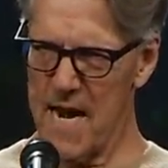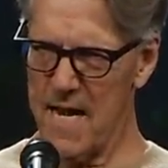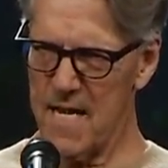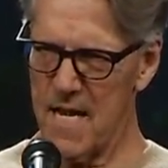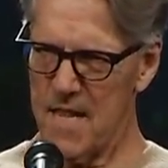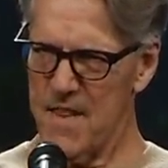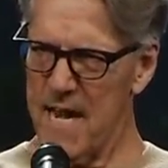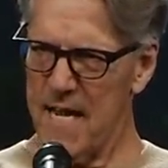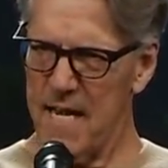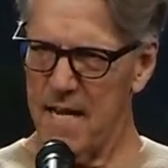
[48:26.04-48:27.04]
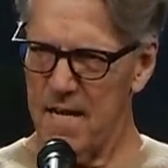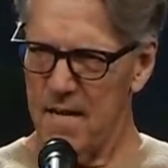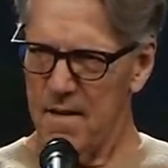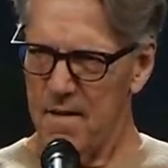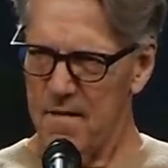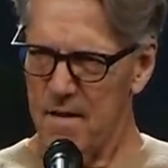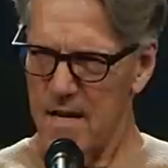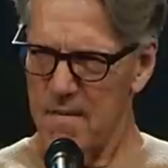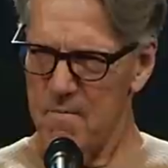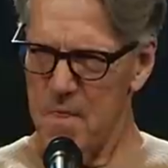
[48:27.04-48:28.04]
And they,
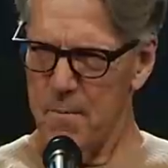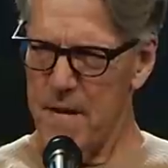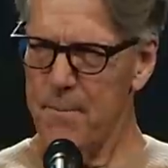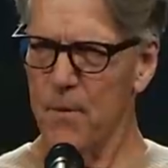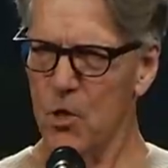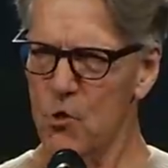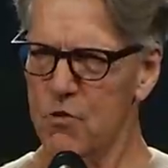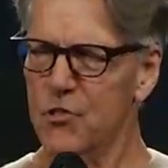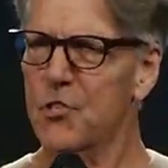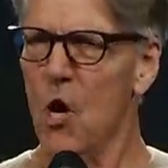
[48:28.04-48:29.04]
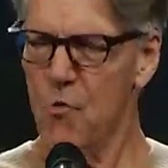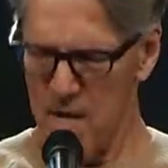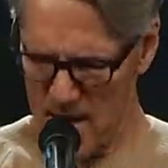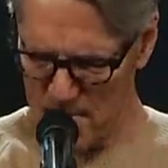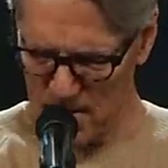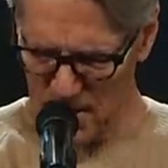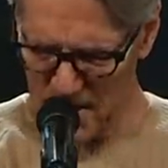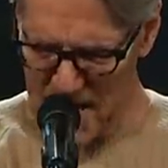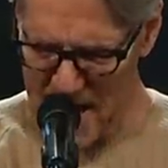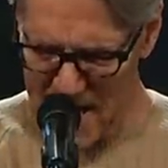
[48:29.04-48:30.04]
the, the people who stoned him
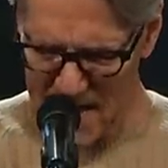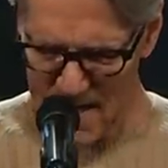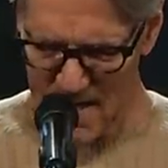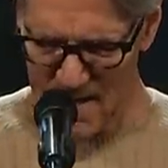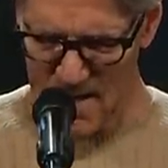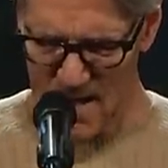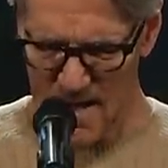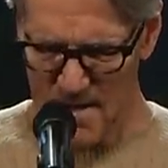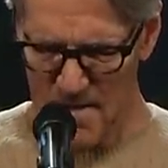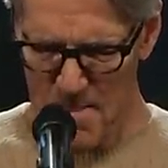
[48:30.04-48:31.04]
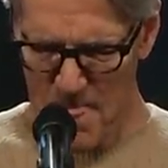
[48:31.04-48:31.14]
laid the,